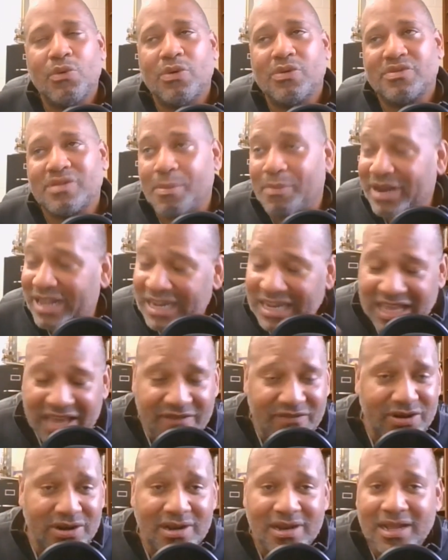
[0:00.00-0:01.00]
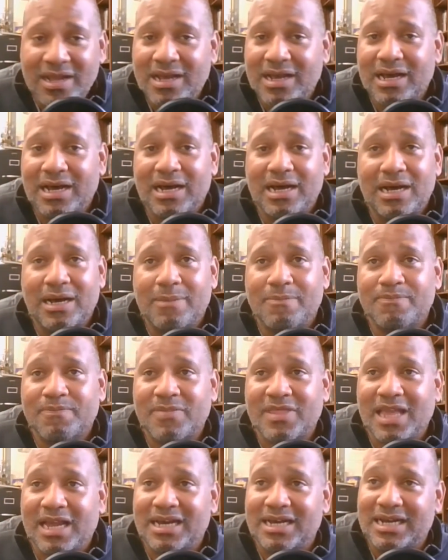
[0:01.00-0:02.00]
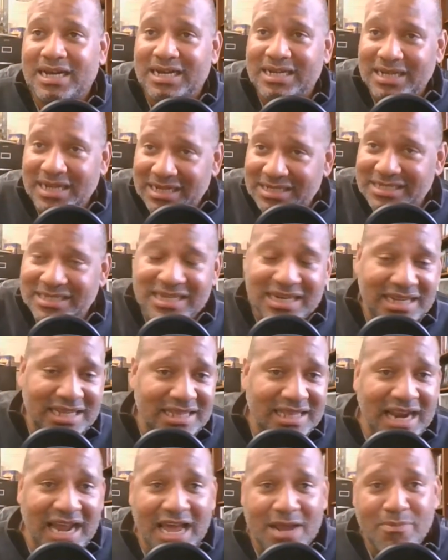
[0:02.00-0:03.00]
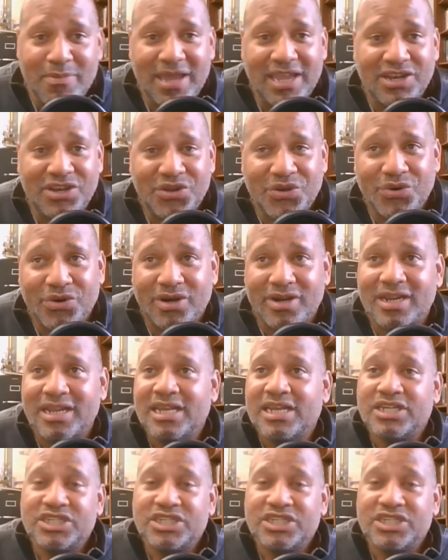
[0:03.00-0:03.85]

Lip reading: somebody had given a CD that I had made to her.